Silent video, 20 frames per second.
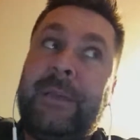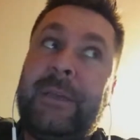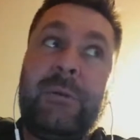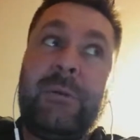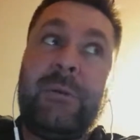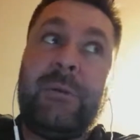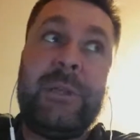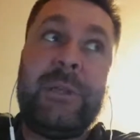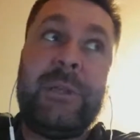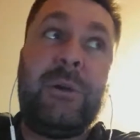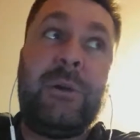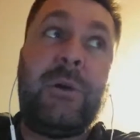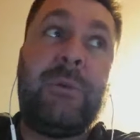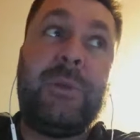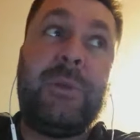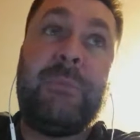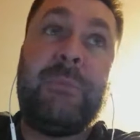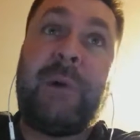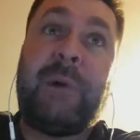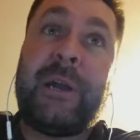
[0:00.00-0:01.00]
You know what? You
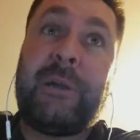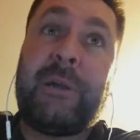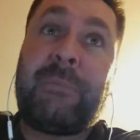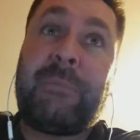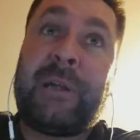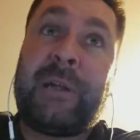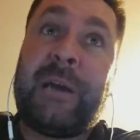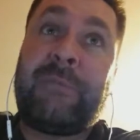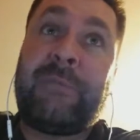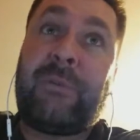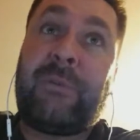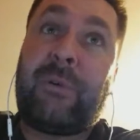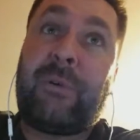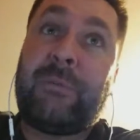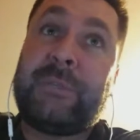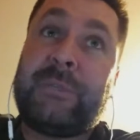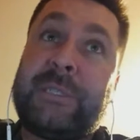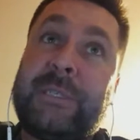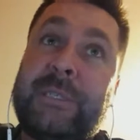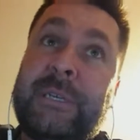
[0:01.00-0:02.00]
go and you buy your
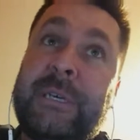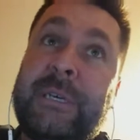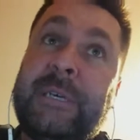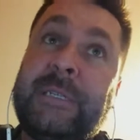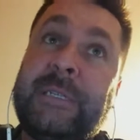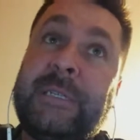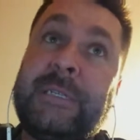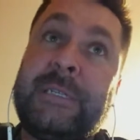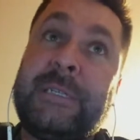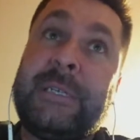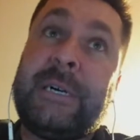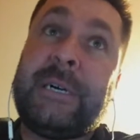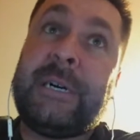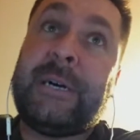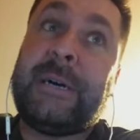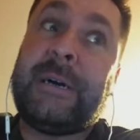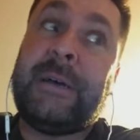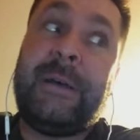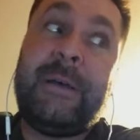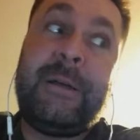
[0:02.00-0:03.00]
platforms, and
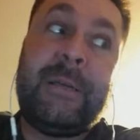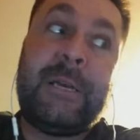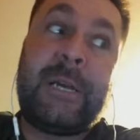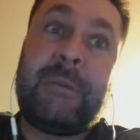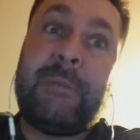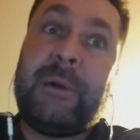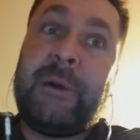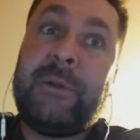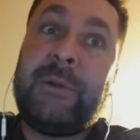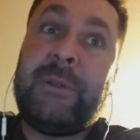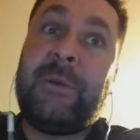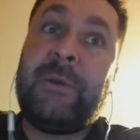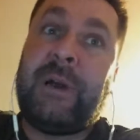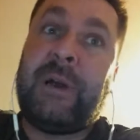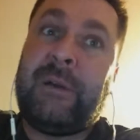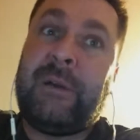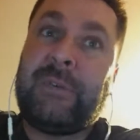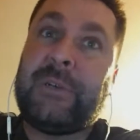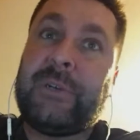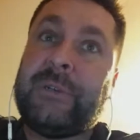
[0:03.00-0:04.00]
you come out and you
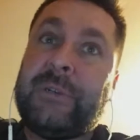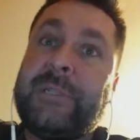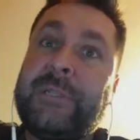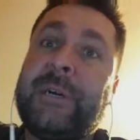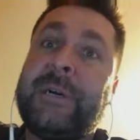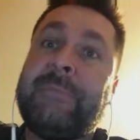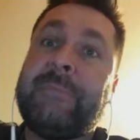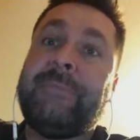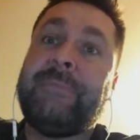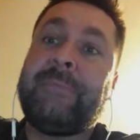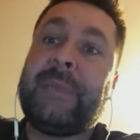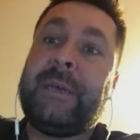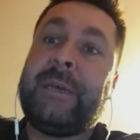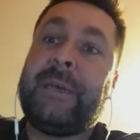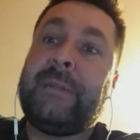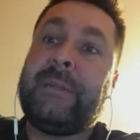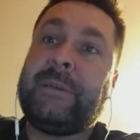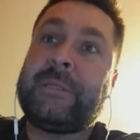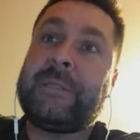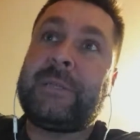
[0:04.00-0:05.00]
have a good time.
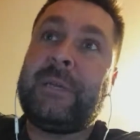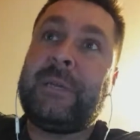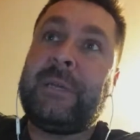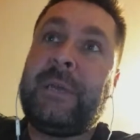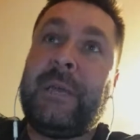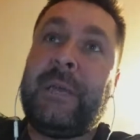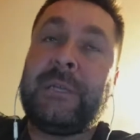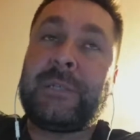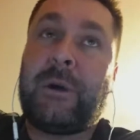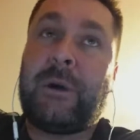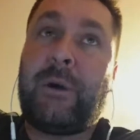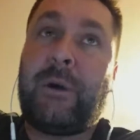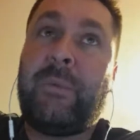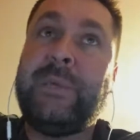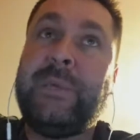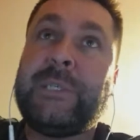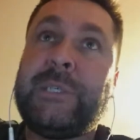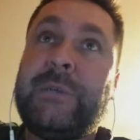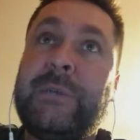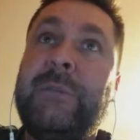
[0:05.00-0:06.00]
And it's
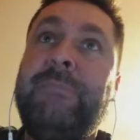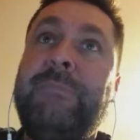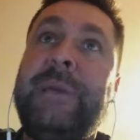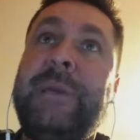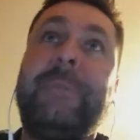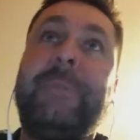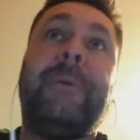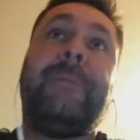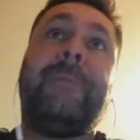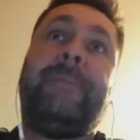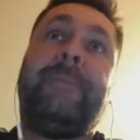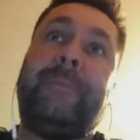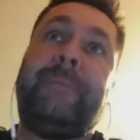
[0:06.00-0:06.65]
always good people.